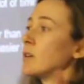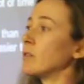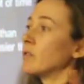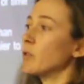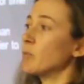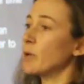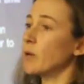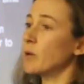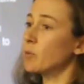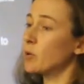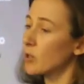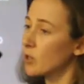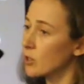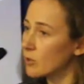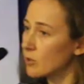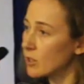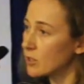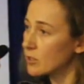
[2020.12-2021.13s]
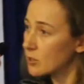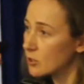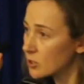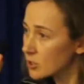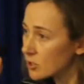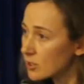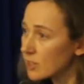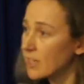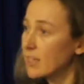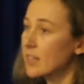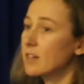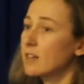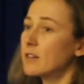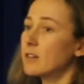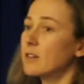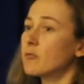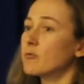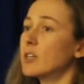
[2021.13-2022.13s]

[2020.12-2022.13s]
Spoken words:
for people who are doing